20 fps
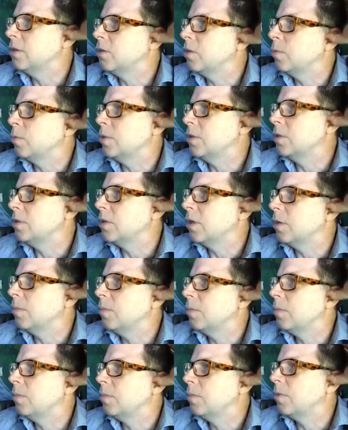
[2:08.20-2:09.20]
opens up
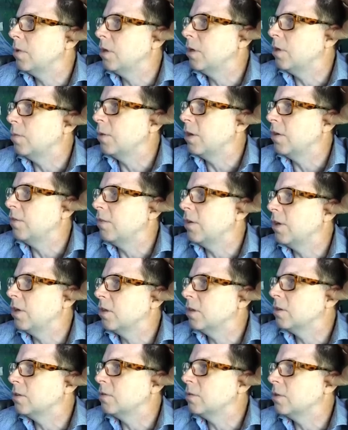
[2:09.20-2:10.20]
under my
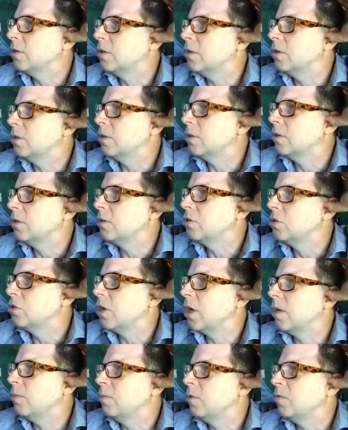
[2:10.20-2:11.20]
fingers with the
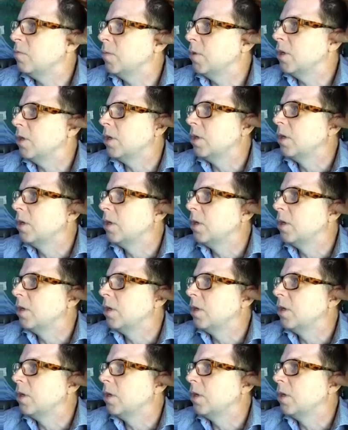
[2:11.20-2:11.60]
jaw movement,